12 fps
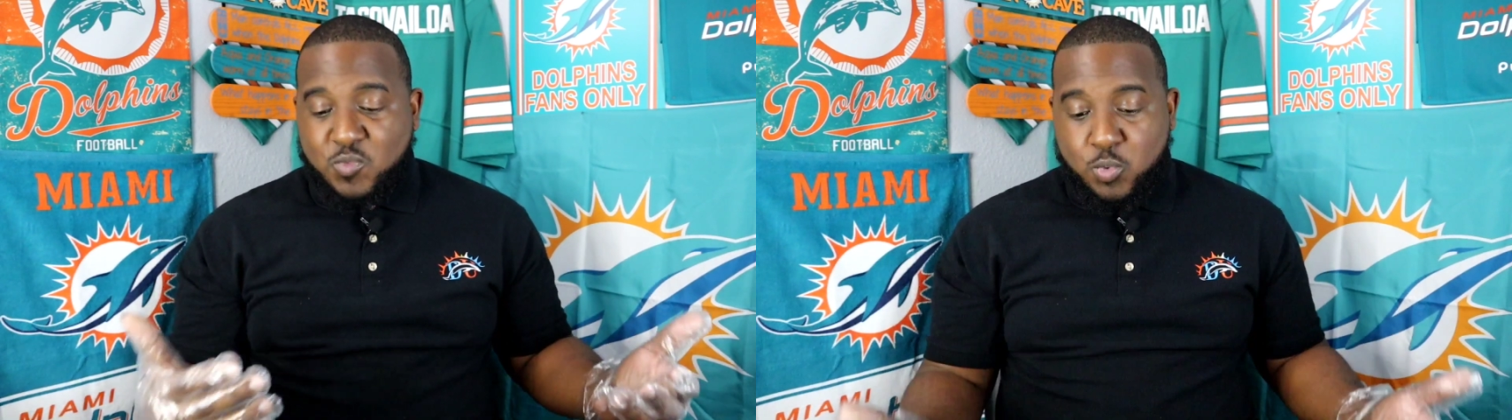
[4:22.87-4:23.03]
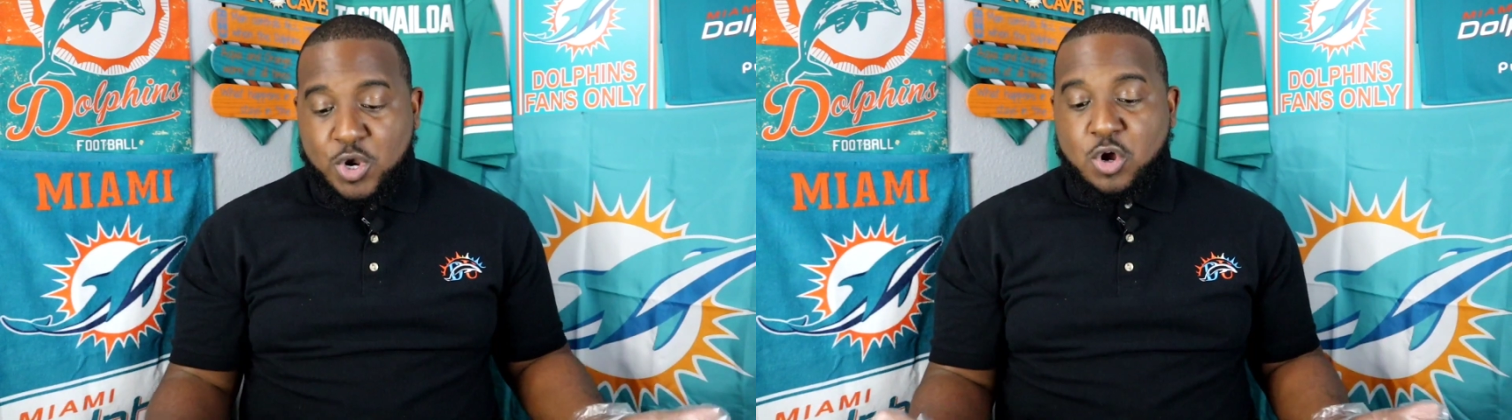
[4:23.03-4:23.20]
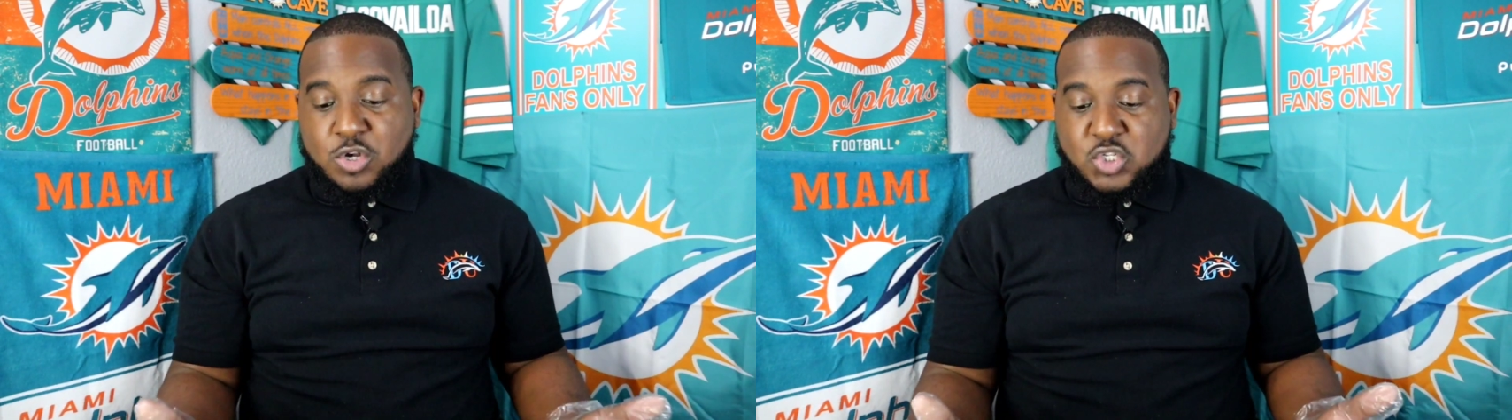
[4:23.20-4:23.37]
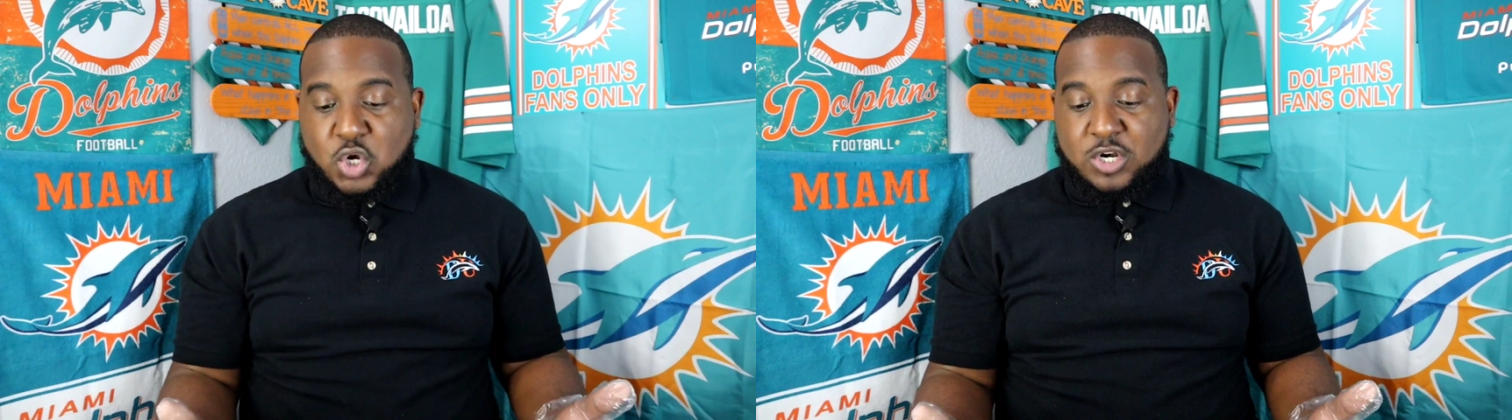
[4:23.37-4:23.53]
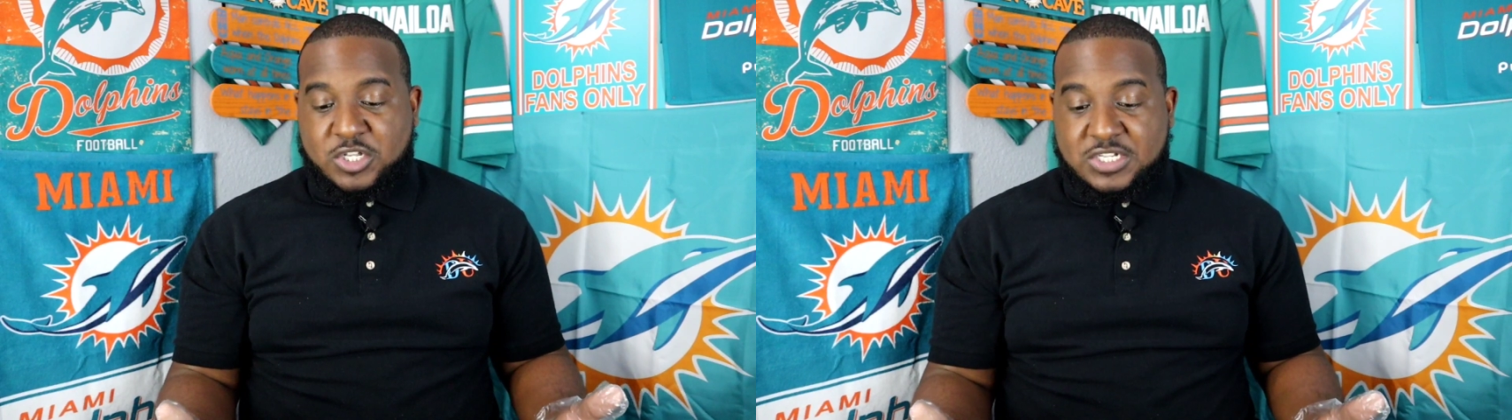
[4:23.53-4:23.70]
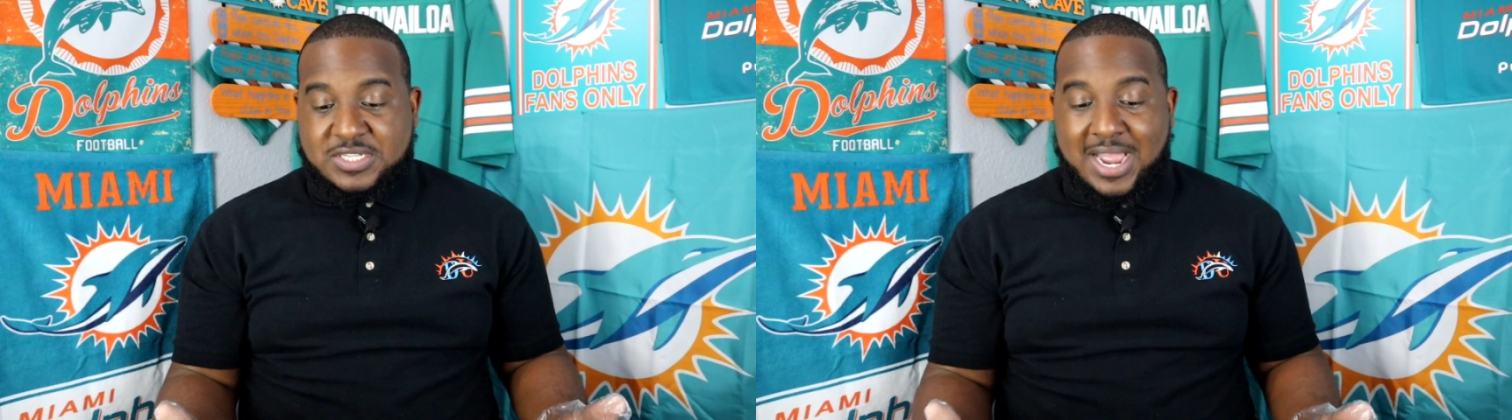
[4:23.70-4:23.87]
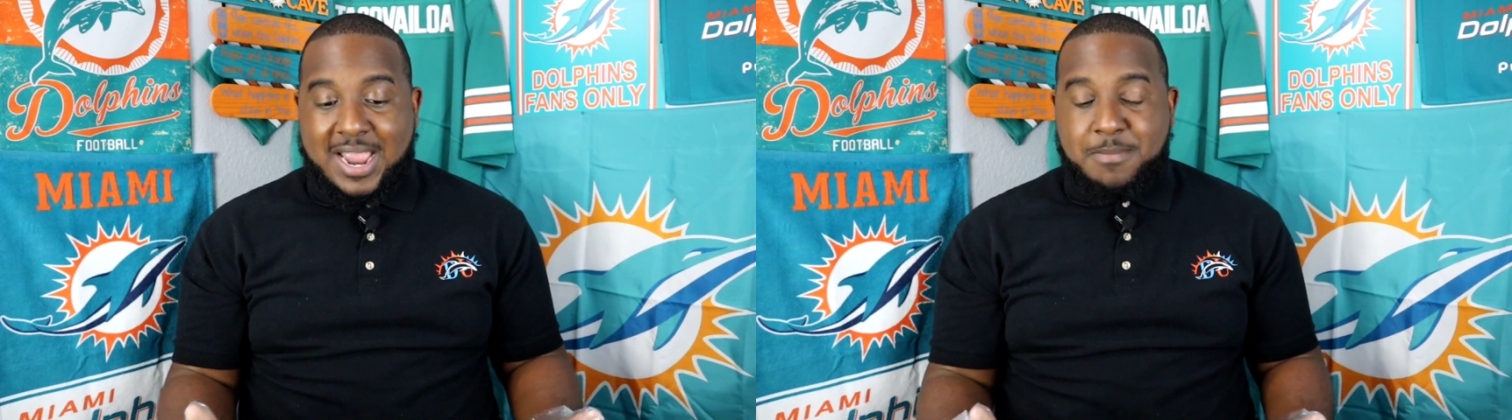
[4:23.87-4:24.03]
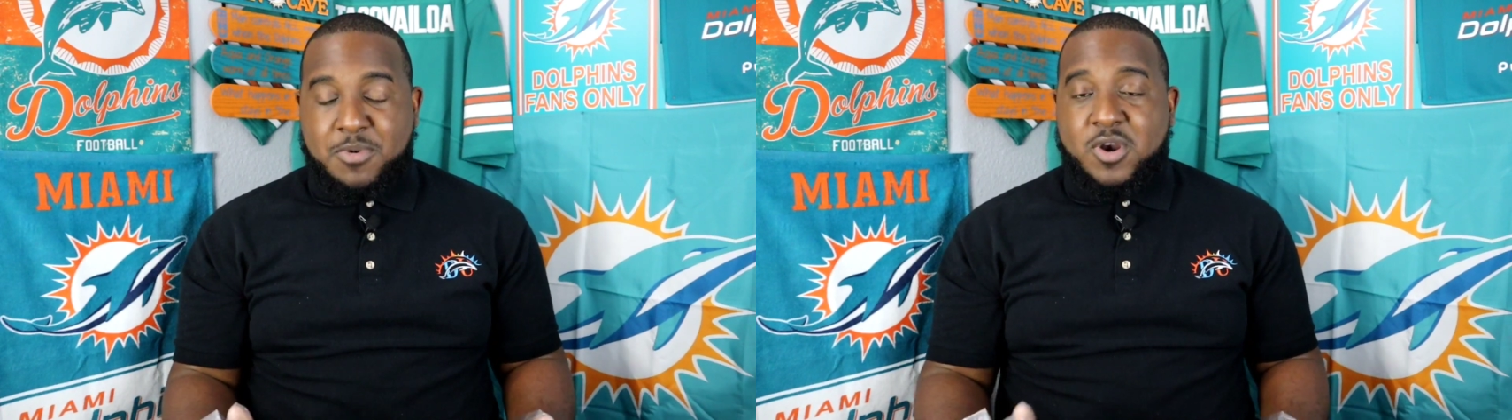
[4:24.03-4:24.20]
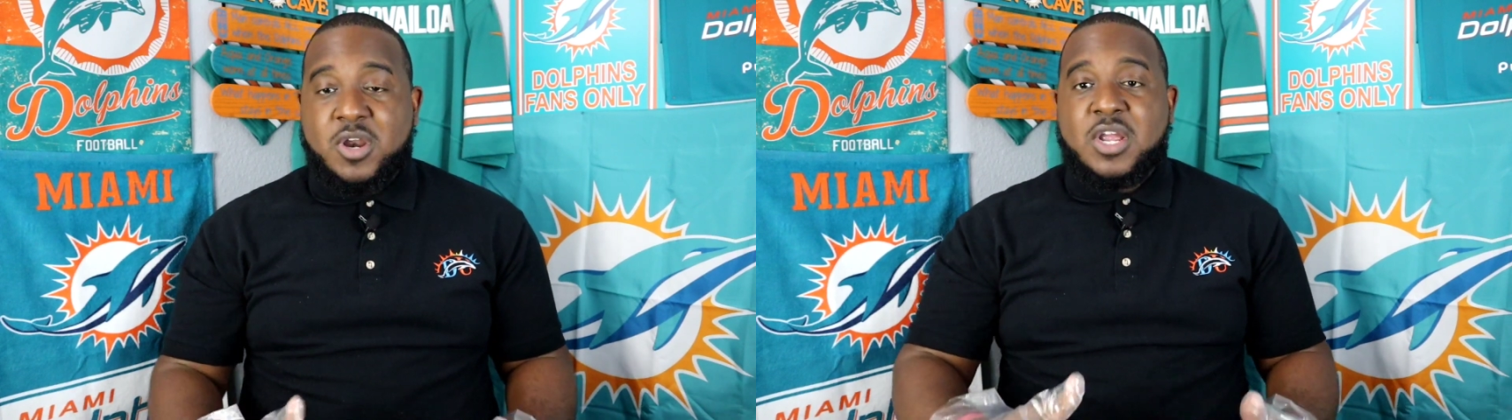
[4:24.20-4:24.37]
We're going to start the
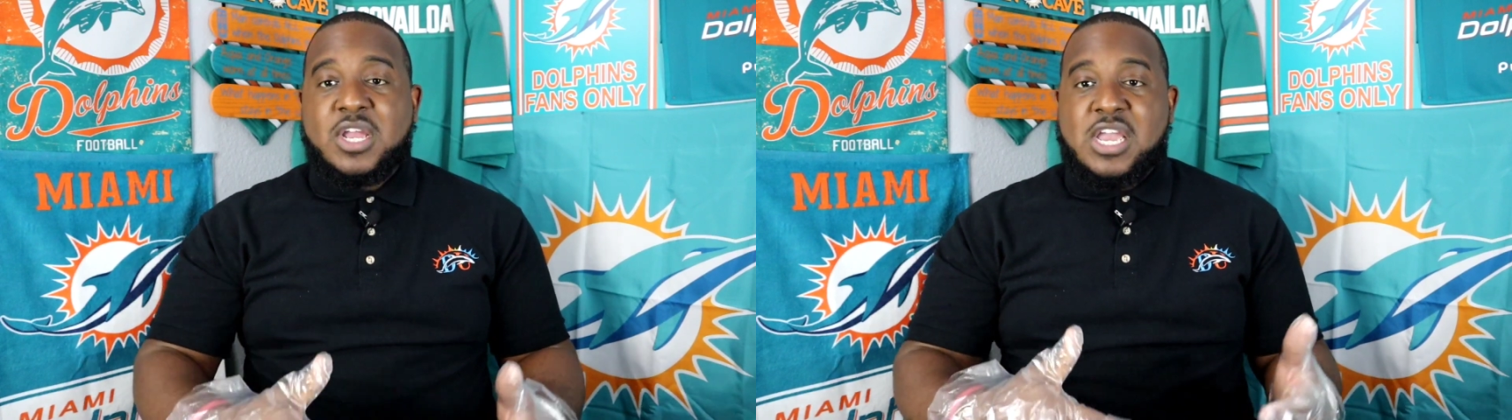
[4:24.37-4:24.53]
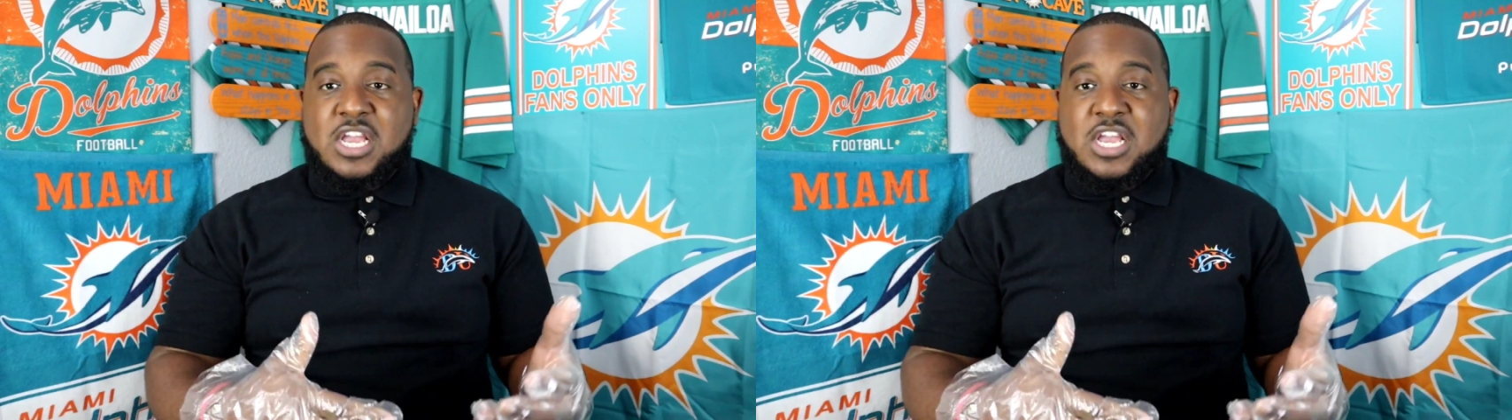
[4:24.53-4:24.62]
timer